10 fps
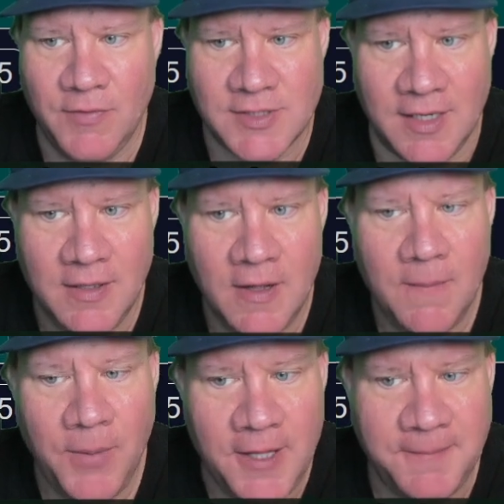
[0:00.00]
side.
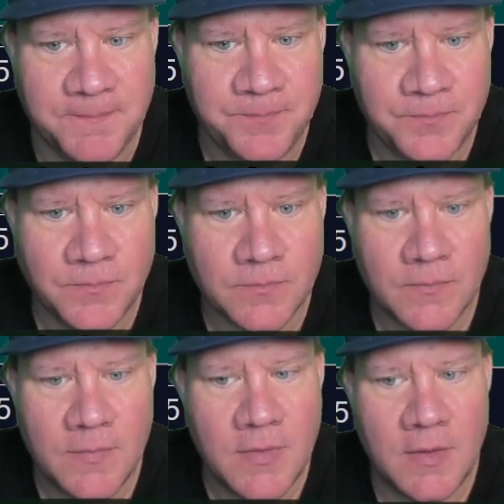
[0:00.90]
But
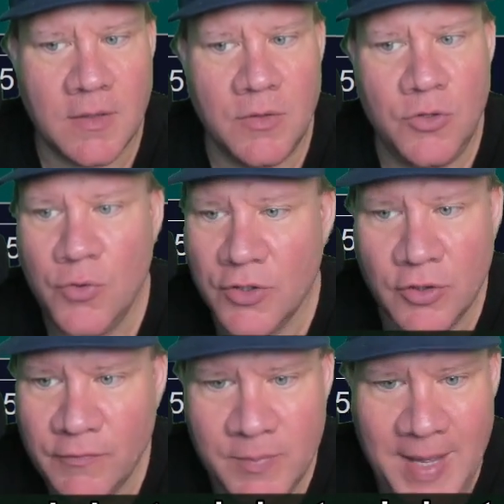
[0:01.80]
you can
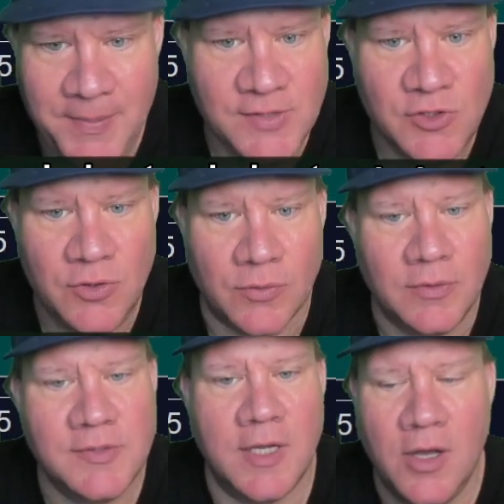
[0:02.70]
learn from that piece too.
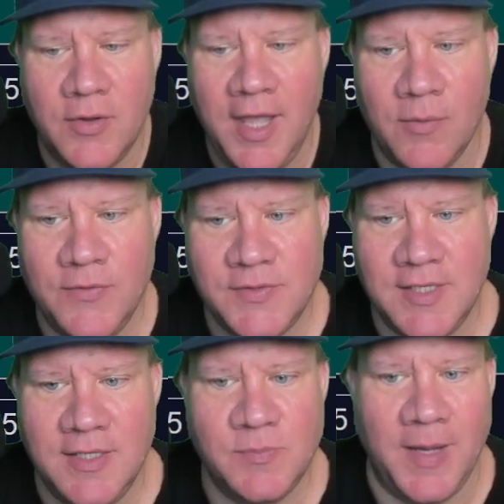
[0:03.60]
It's like, oh yeah, we
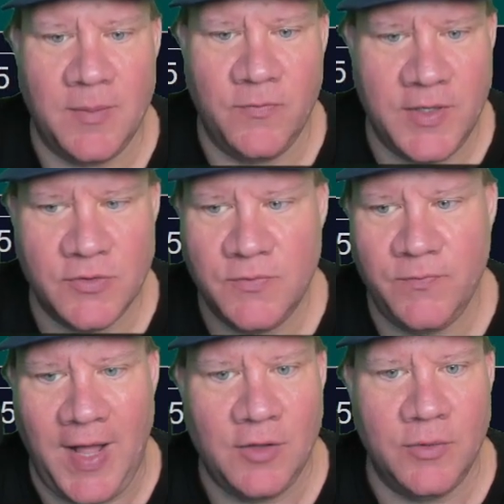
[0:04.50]
see these bottom feeders
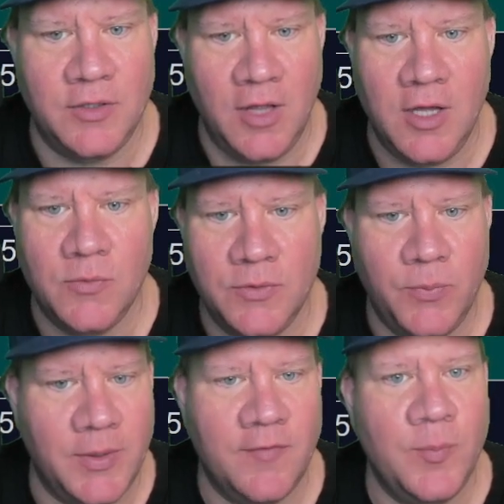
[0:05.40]
following along with
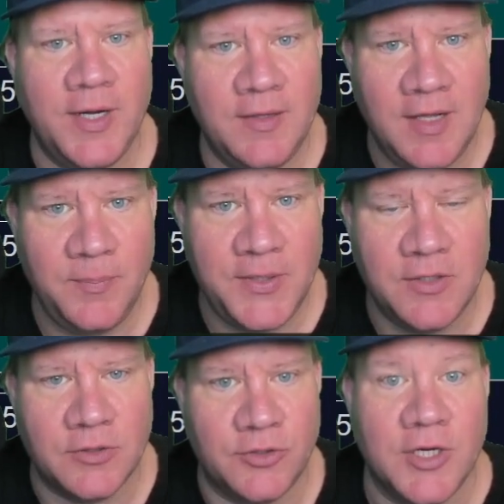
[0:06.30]
whatever BetOnline and
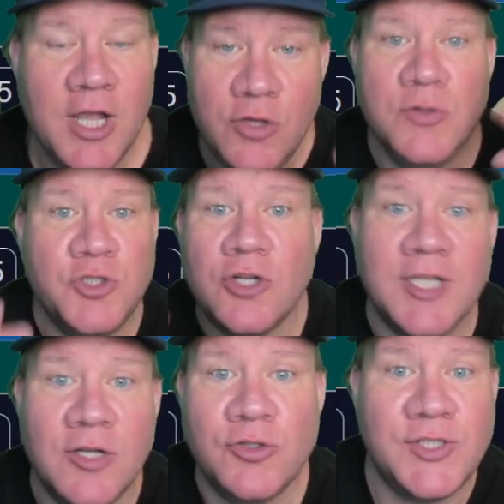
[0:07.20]
Pinnacle are doing. You would start
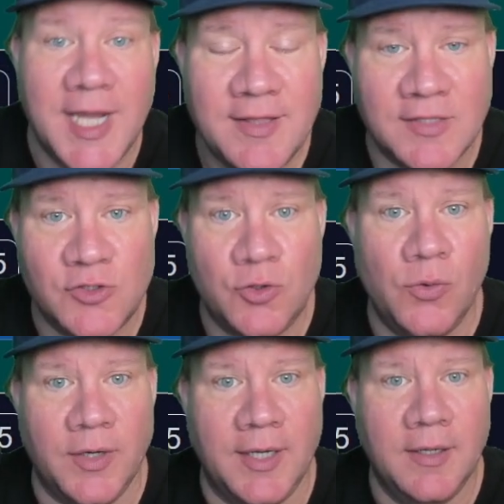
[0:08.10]
to understand that
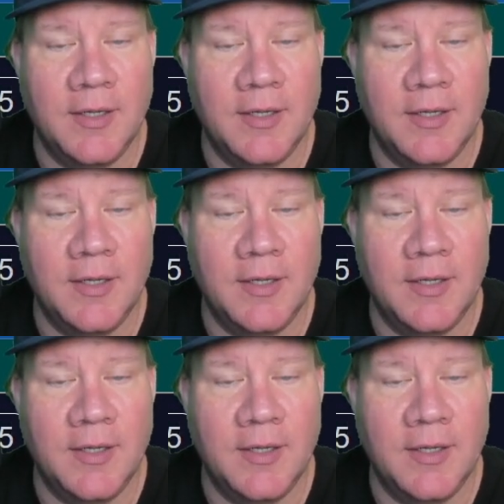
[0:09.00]
story.